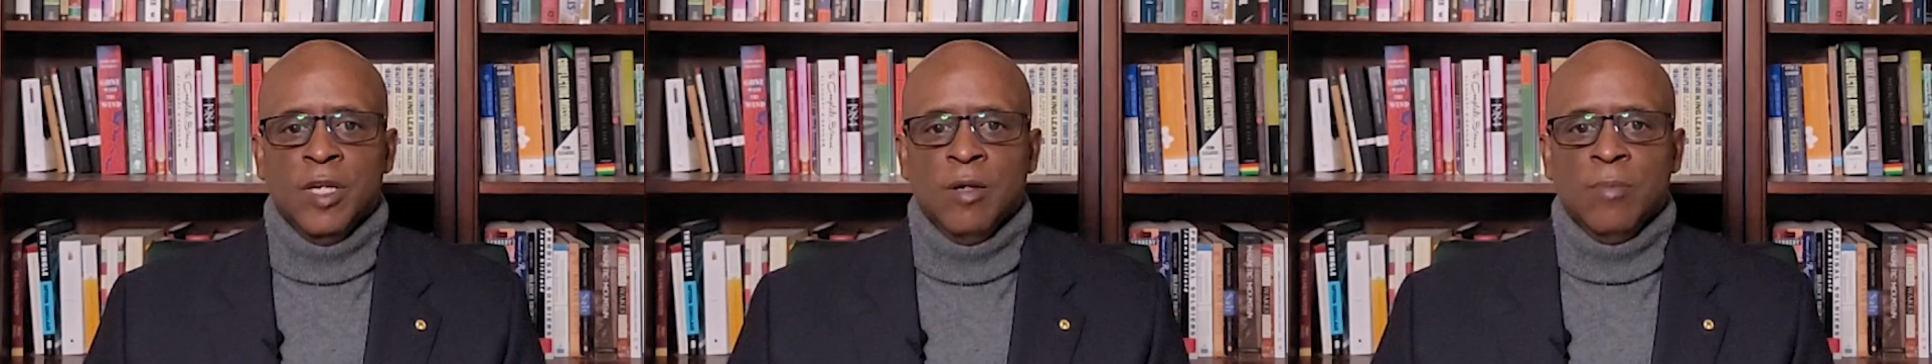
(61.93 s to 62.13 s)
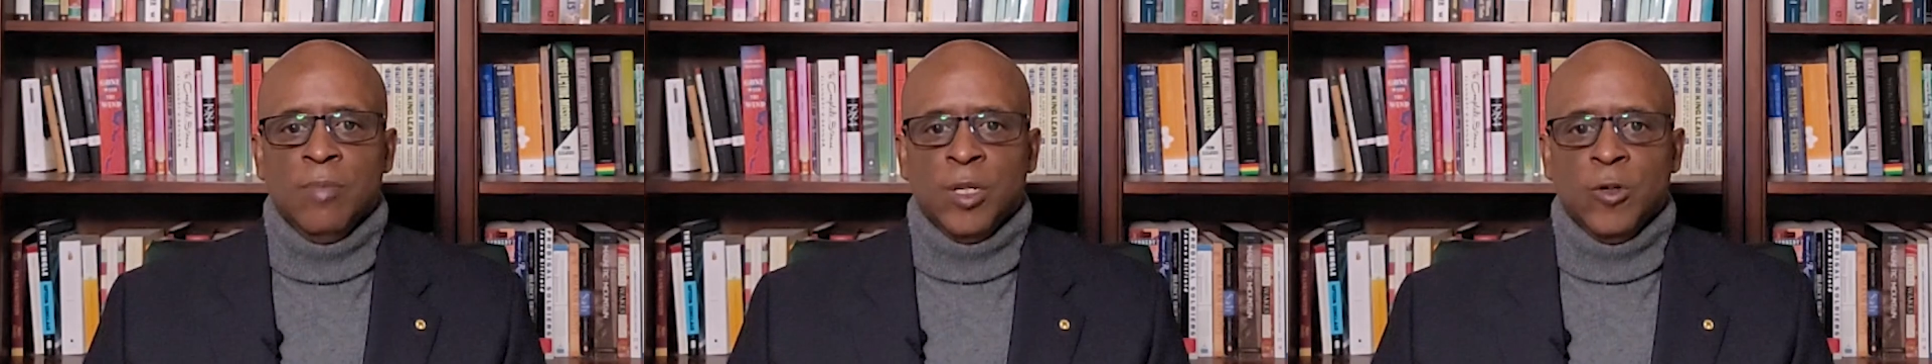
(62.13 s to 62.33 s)

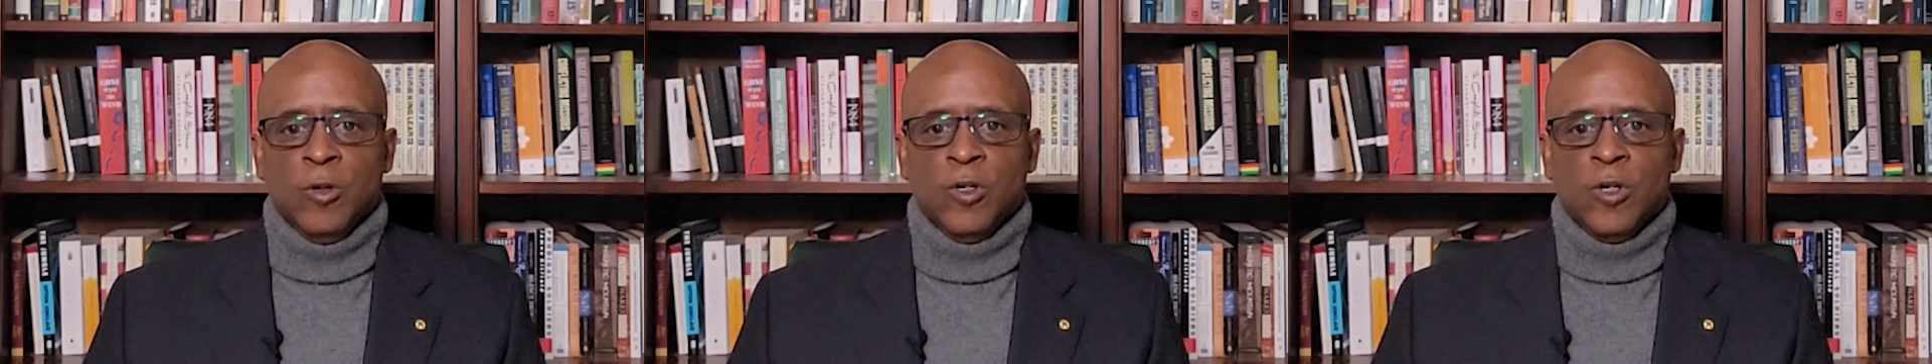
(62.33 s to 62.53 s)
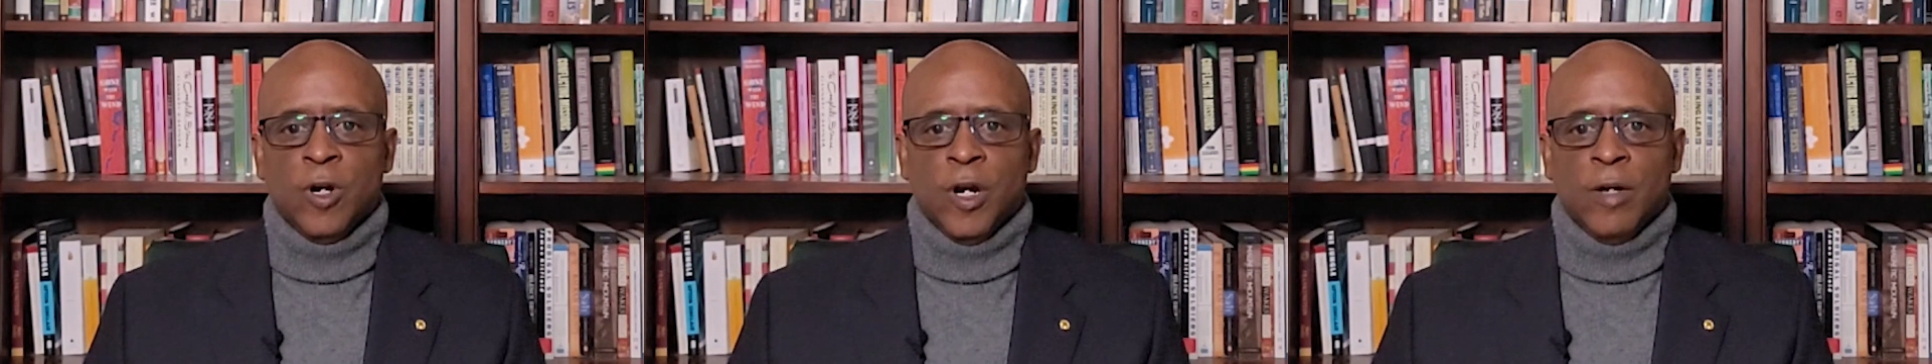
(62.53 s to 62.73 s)
Blue
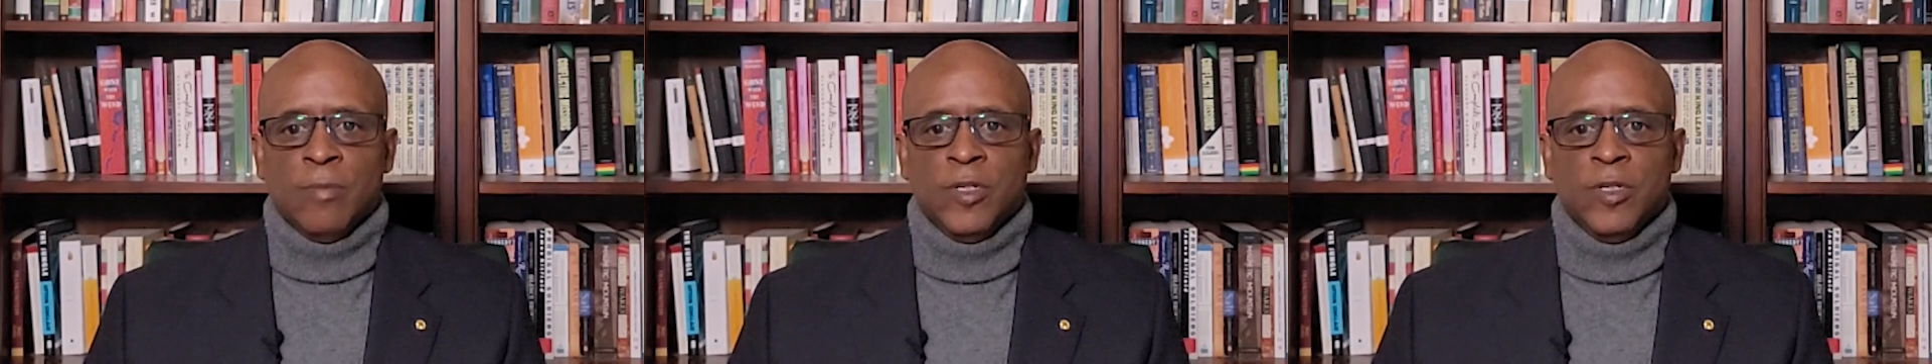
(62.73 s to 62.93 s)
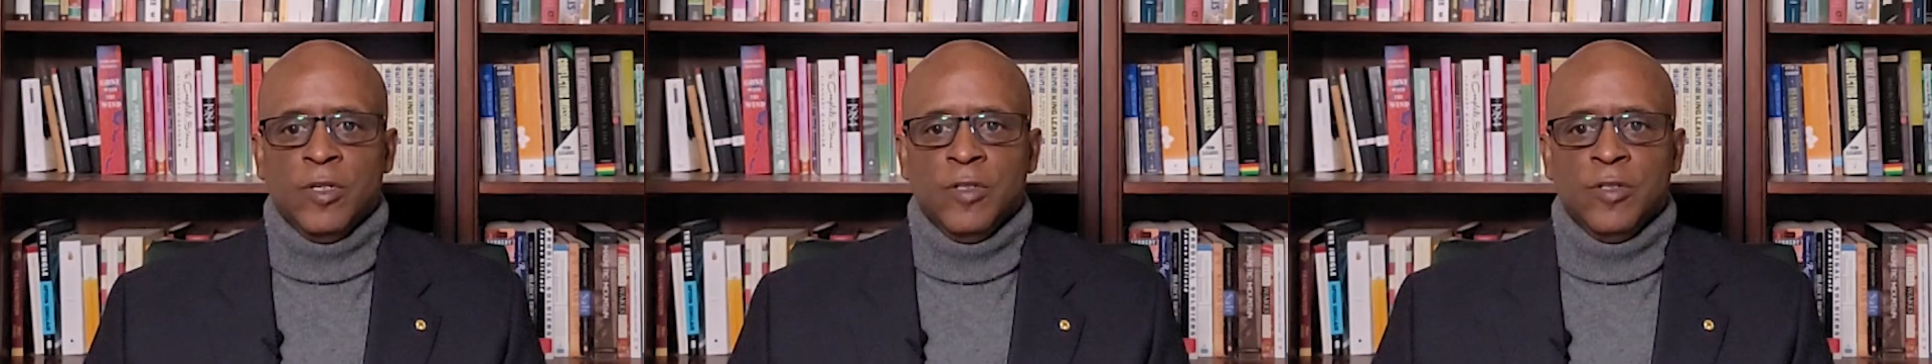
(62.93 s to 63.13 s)

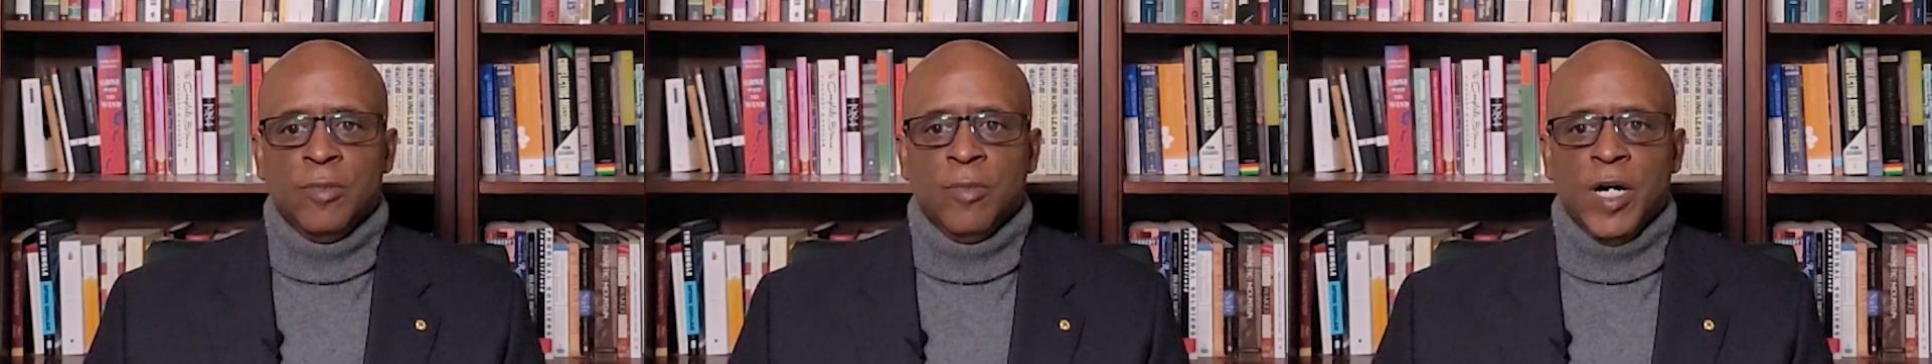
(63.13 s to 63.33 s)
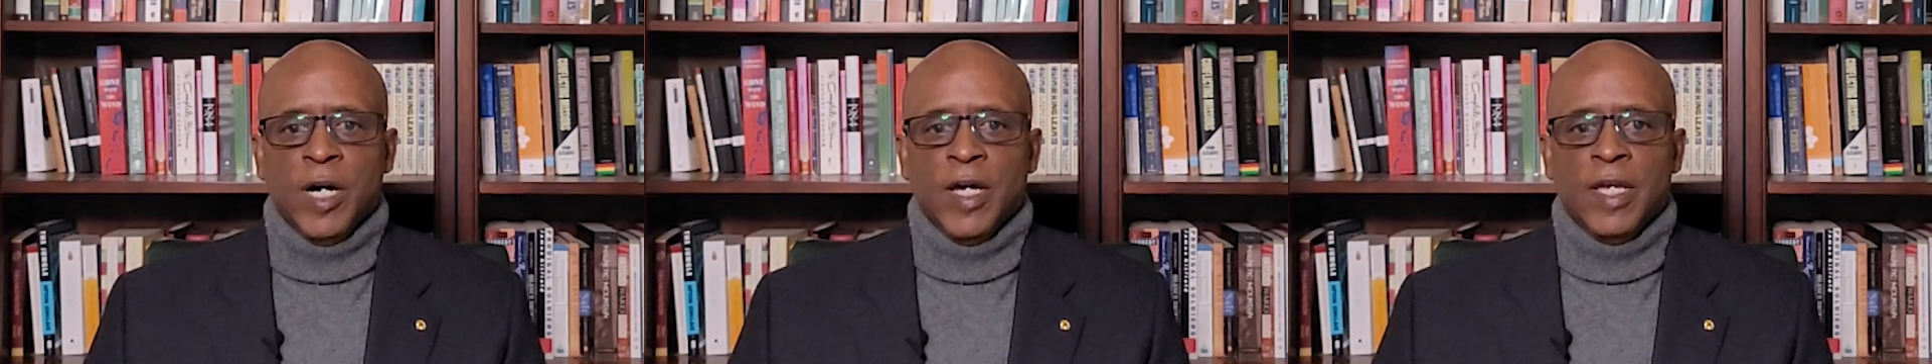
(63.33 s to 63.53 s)
Carbon, to
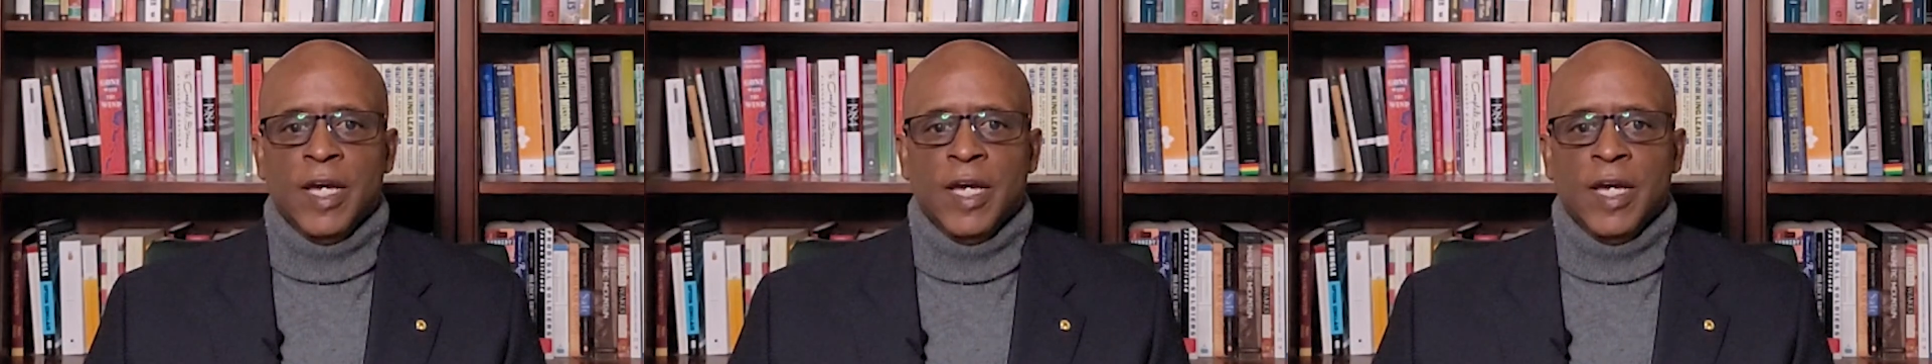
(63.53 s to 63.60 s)
buy